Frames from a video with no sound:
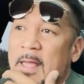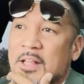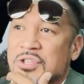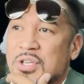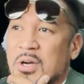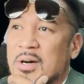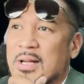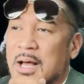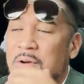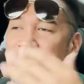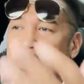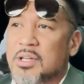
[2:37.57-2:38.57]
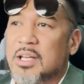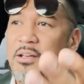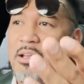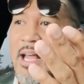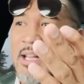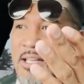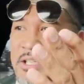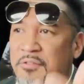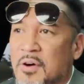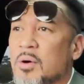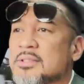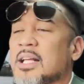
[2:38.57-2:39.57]
And so I was looking at these
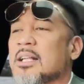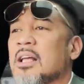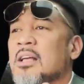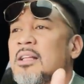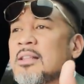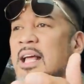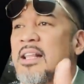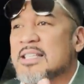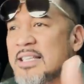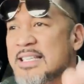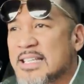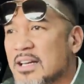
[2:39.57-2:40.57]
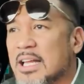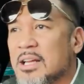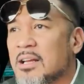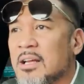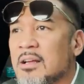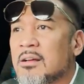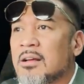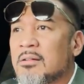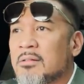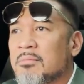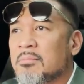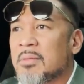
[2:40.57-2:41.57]
folks that they sincerely
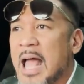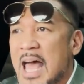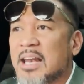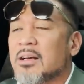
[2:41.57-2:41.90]
had